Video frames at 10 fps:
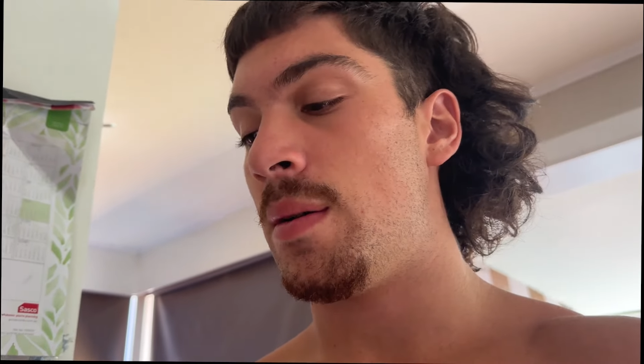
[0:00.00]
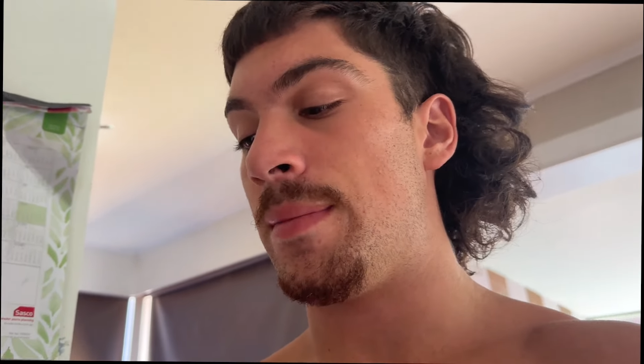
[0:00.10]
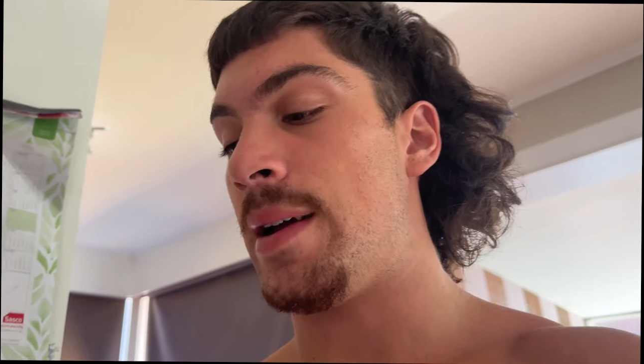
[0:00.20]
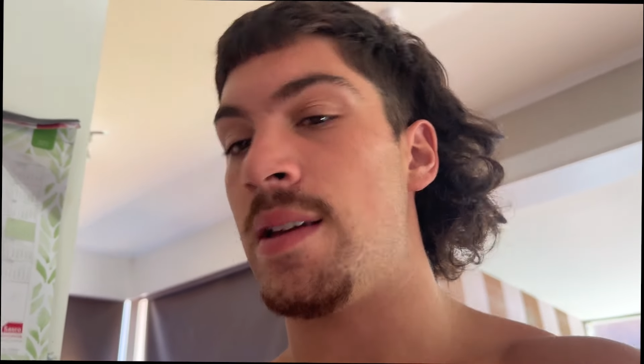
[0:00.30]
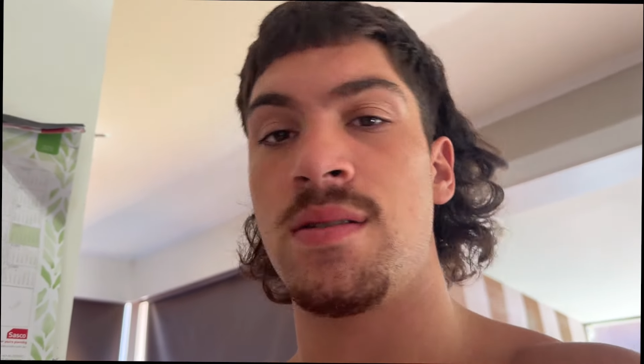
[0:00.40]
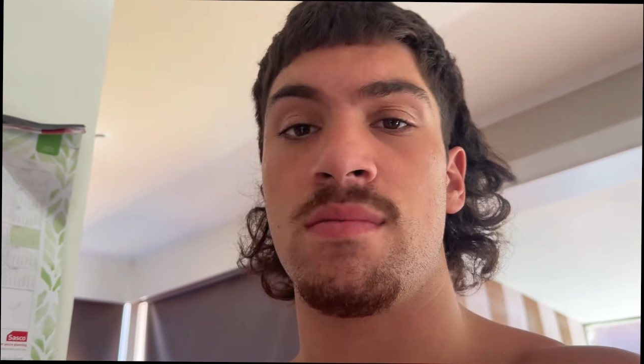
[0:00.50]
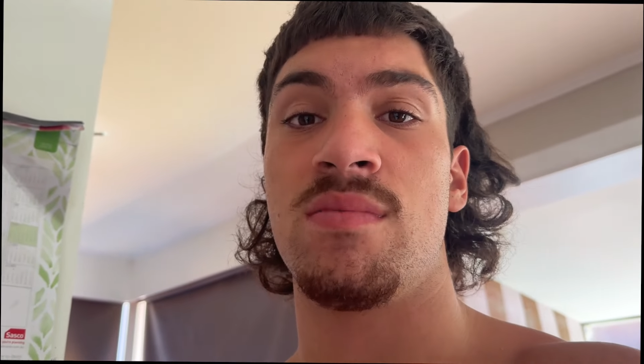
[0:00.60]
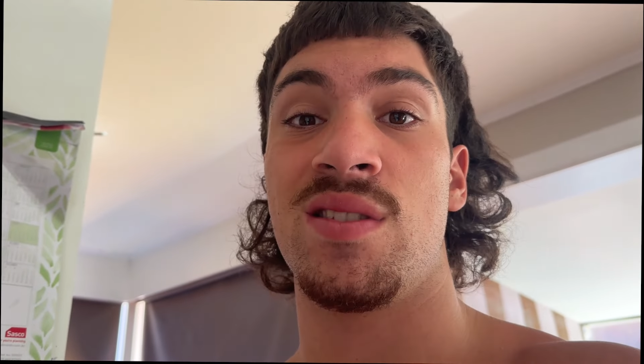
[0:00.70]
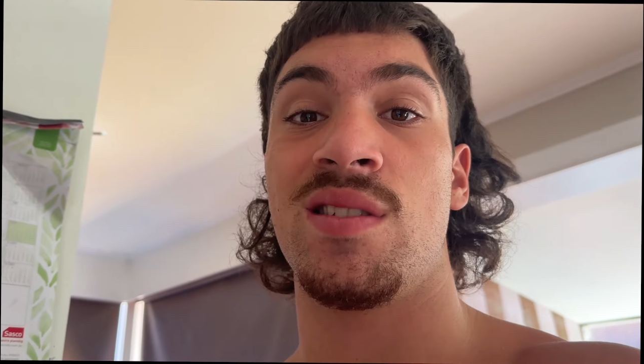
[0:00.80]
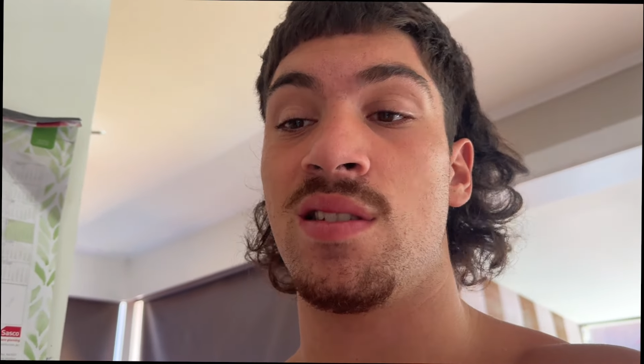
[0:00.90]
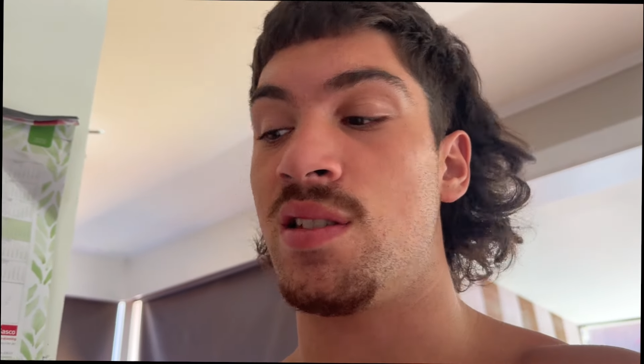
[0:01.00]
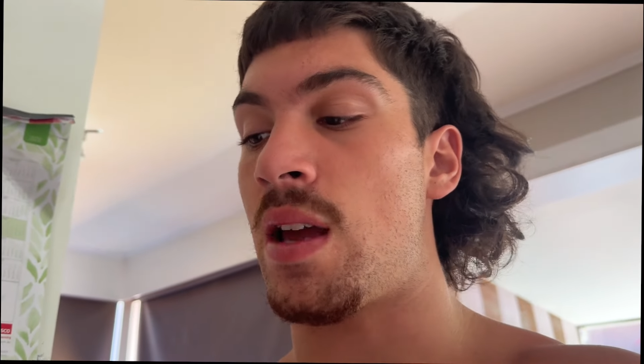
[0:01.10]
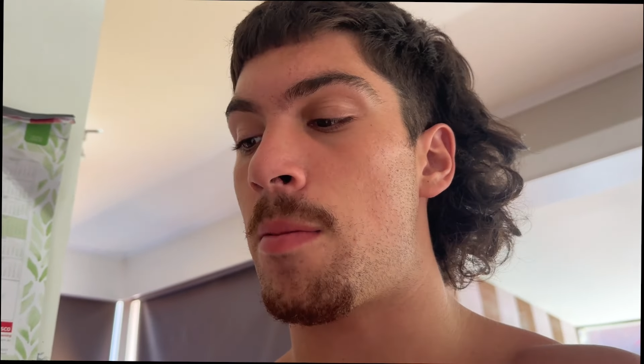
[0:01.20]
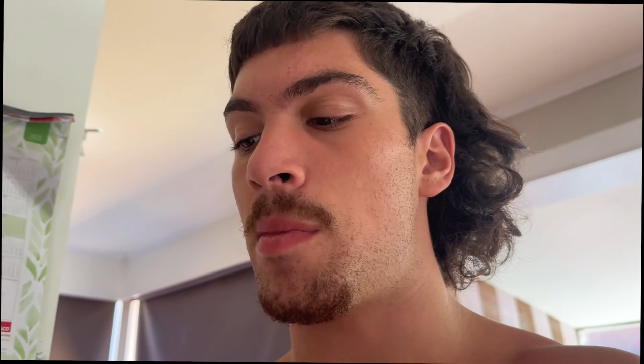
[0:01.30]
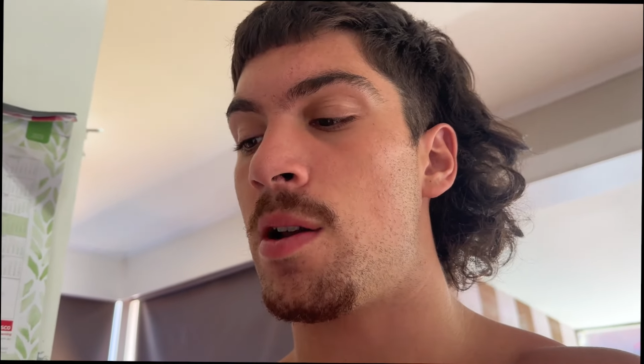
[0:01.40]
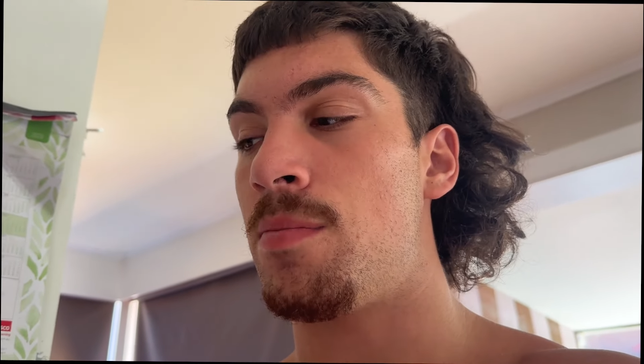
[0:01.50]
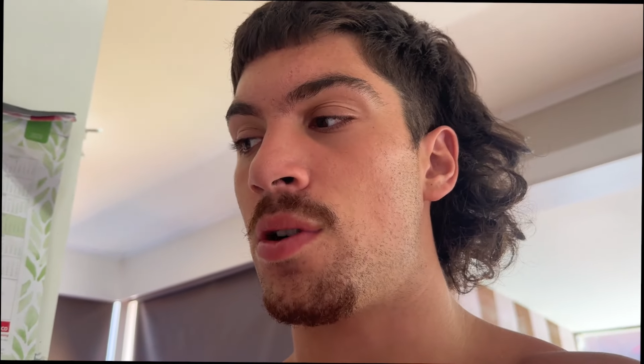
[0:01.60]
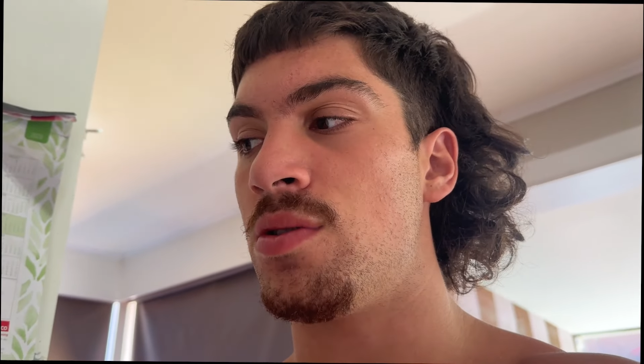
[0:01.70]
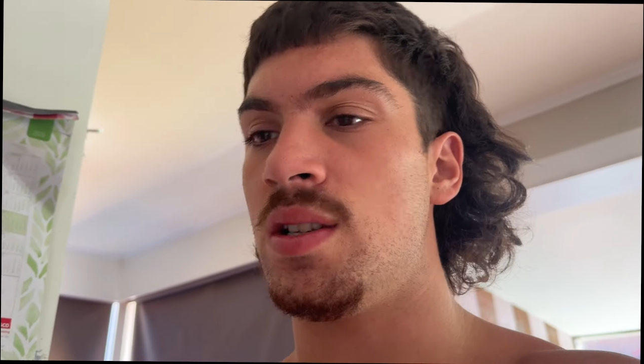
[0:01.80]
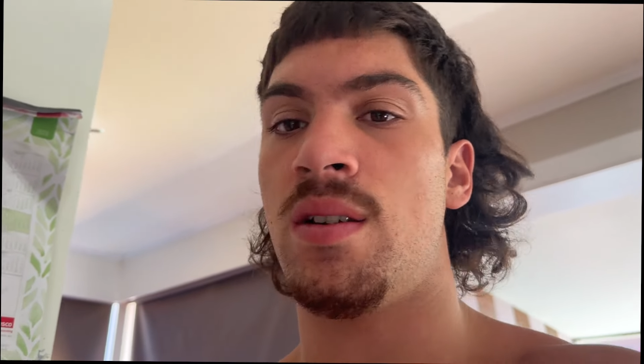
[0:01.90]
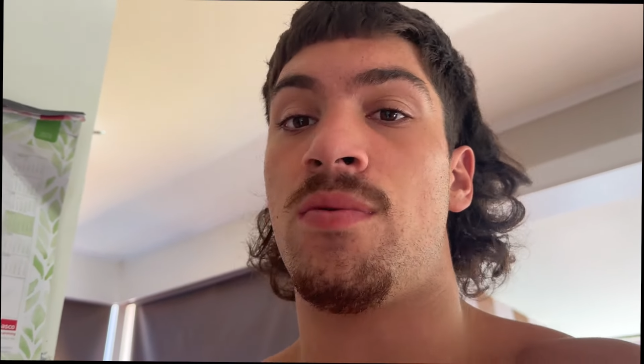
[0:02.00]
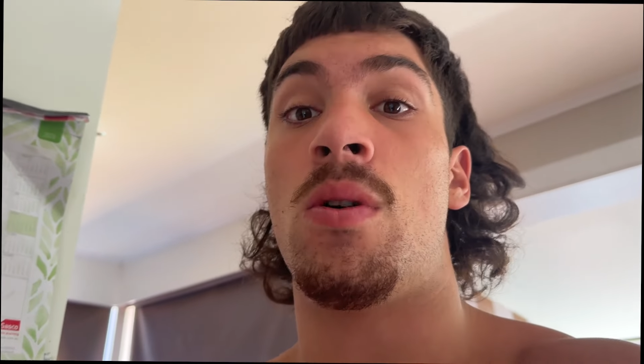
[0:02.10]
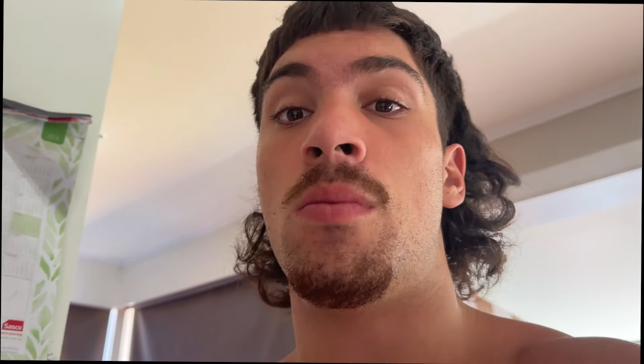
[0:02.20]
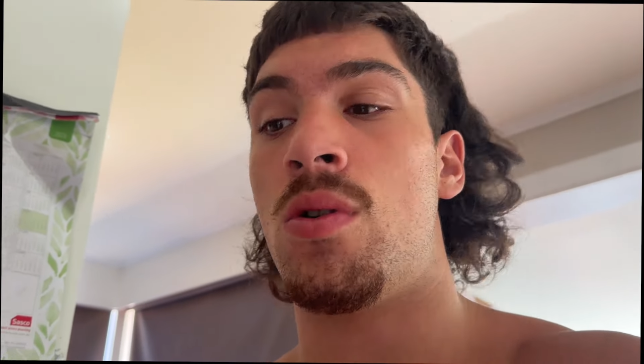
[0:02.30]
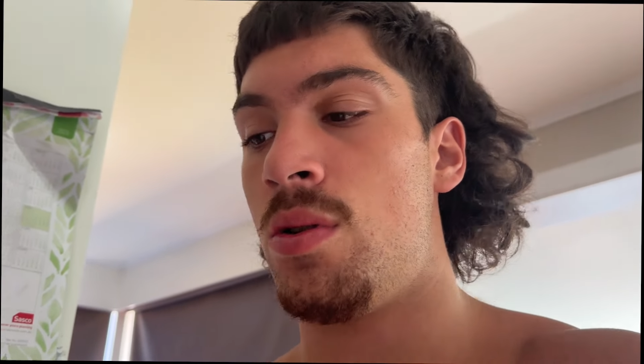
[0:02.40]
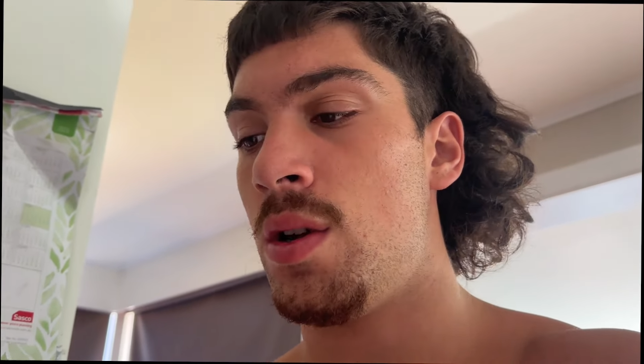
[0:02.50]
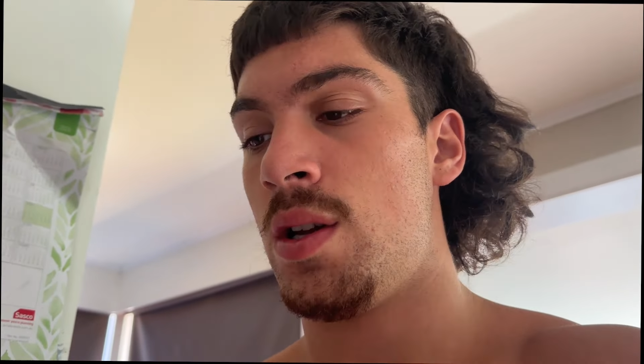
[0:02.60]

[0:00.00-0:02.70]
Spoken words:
but it has the same amount of protein, if not more,